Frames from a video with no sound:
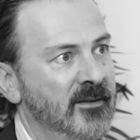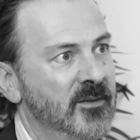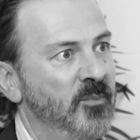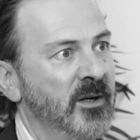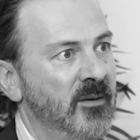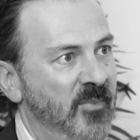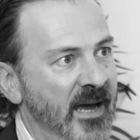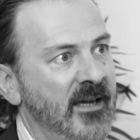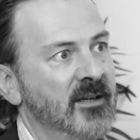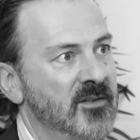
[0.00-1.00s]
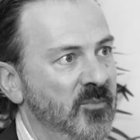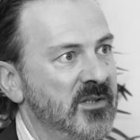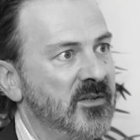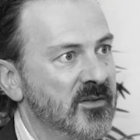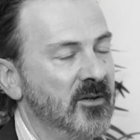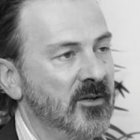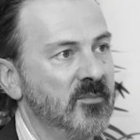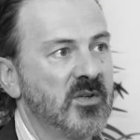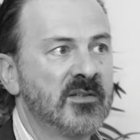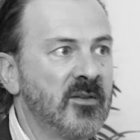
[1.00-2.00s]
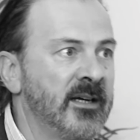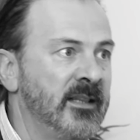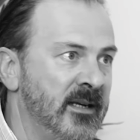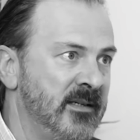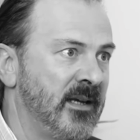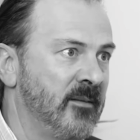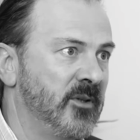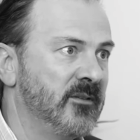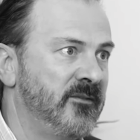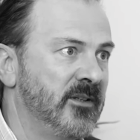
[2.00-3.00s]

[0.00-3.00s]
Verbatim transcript: to bring it back into business terms. It's like that example of